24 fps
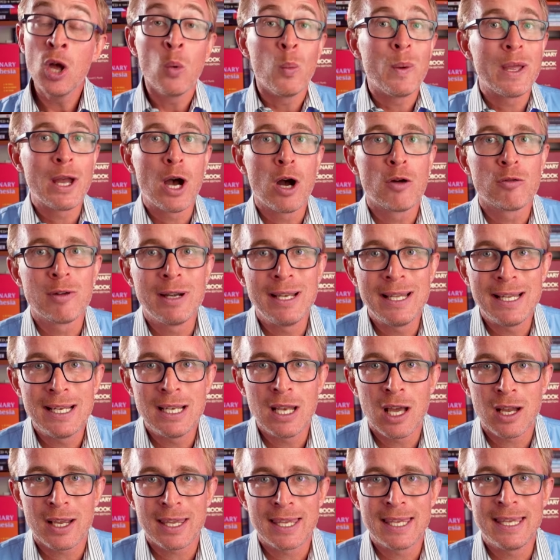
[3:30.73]
We are really
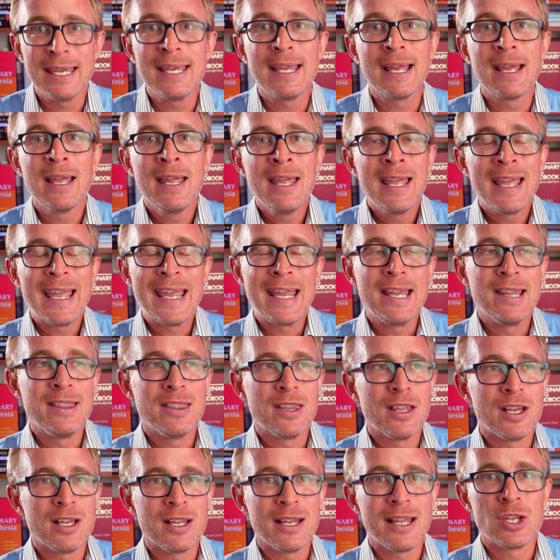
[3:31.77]
lucky in
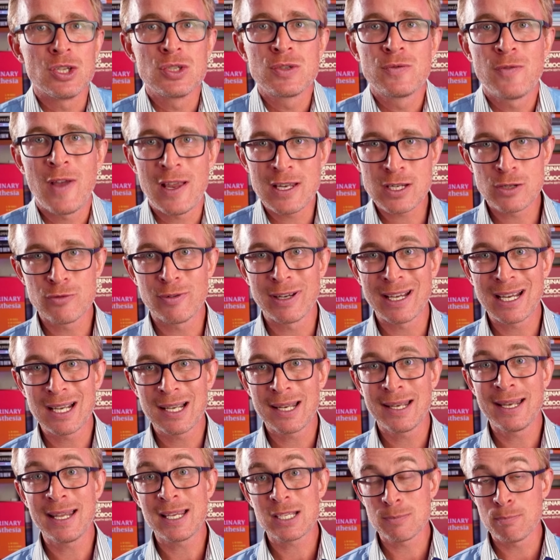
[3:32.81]
that as veterinary
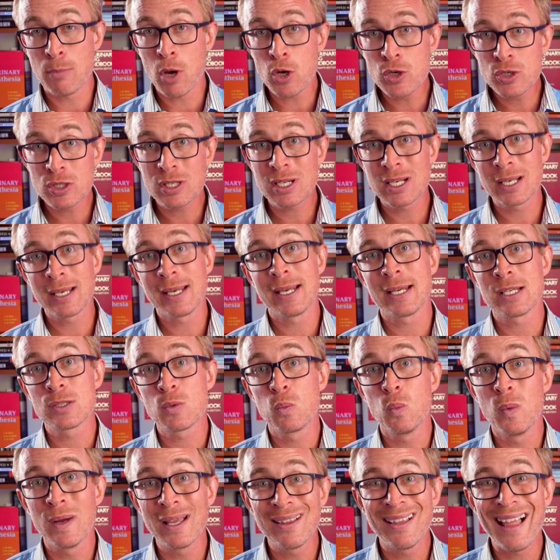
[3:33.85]
clinics, most clinics
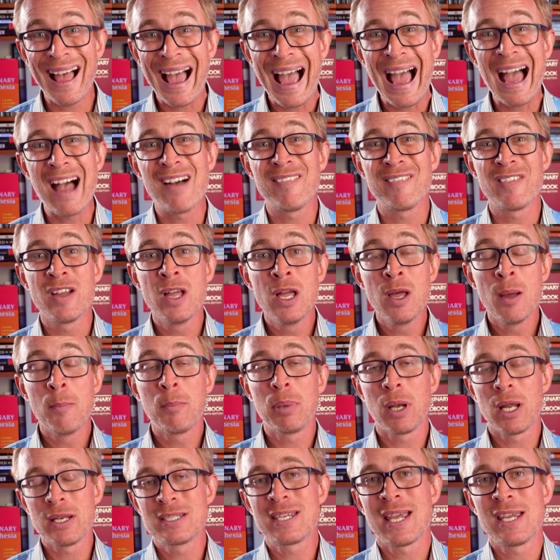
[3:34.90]
will have
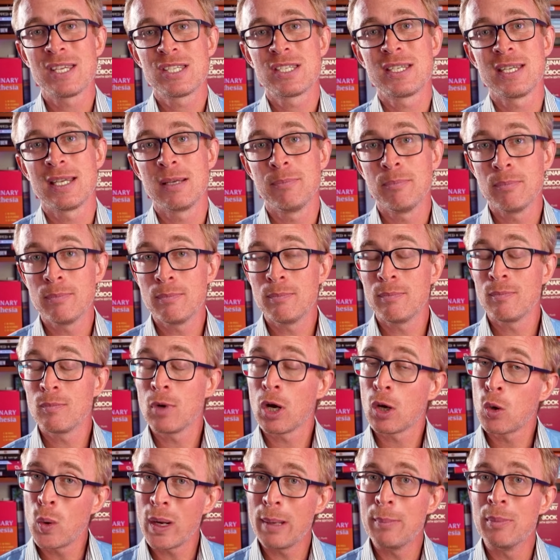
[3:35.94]
blood testing
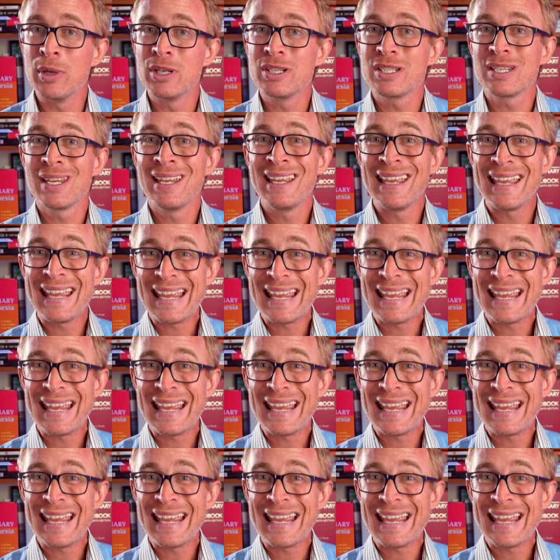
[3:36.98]
equipment